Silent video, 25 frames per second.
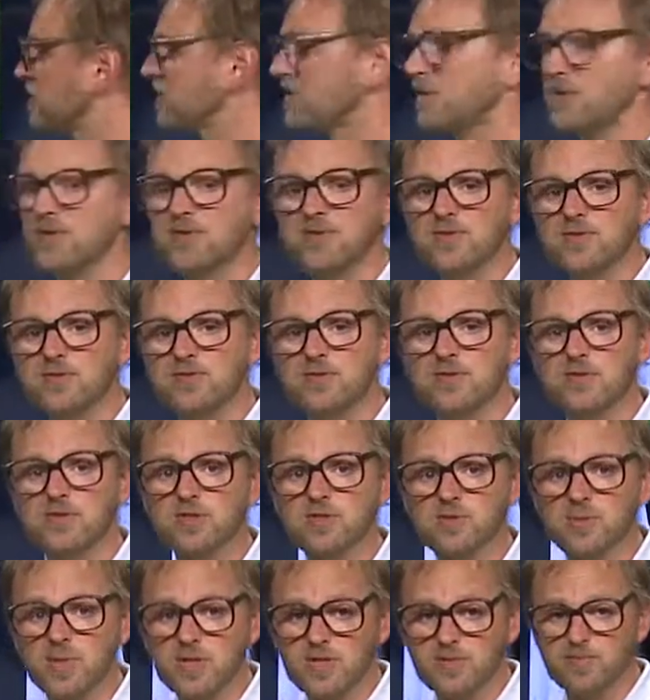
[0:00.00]
sources to
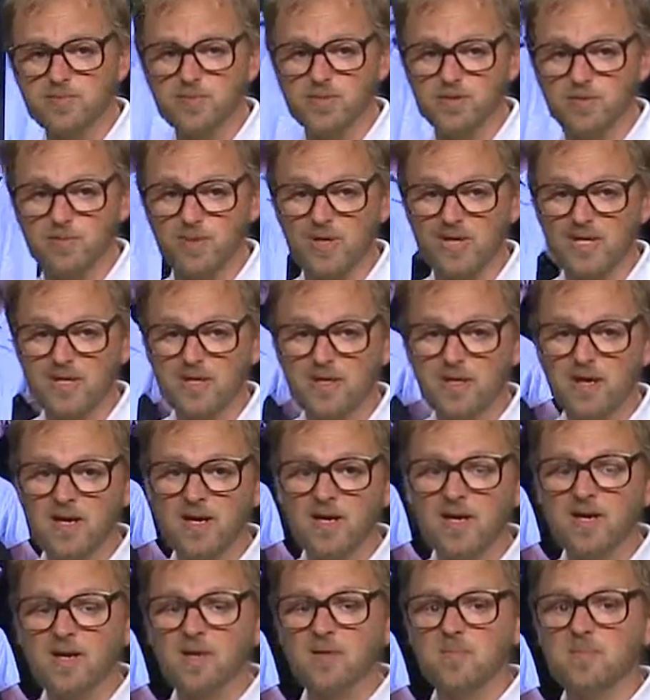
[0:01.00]
switch between.
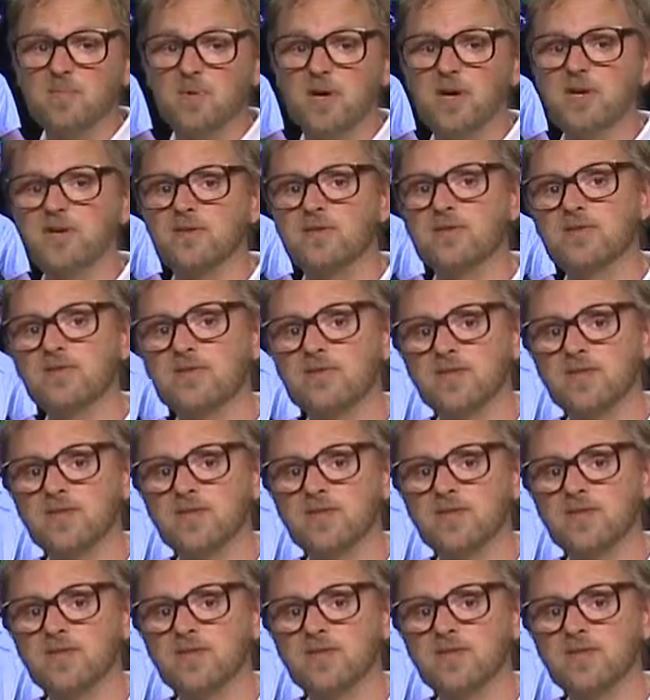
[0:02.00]
But